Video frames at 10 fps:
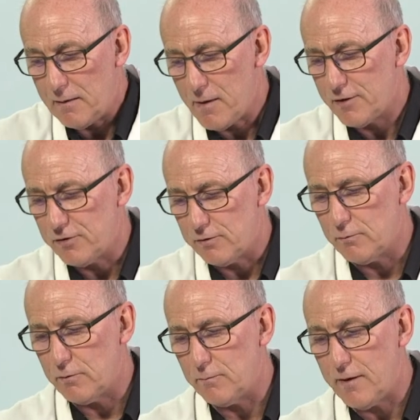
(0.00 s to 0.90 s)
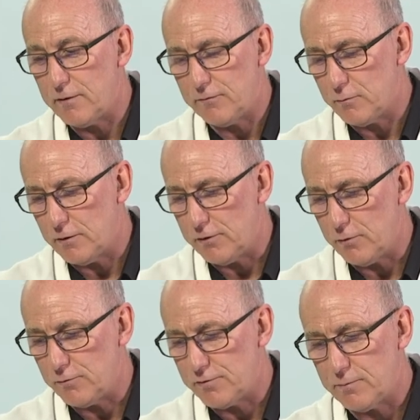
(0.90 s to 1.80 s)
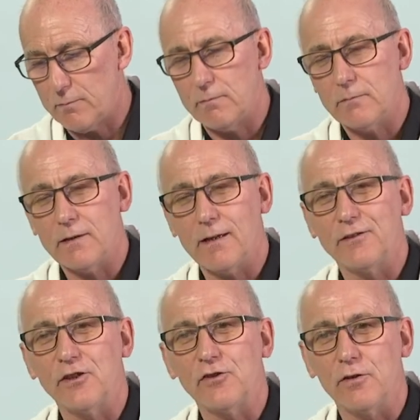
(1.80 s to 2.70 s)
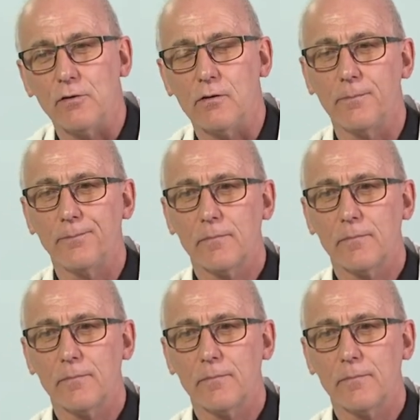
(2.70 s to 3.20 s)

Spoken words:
I imagine, many of you will use additional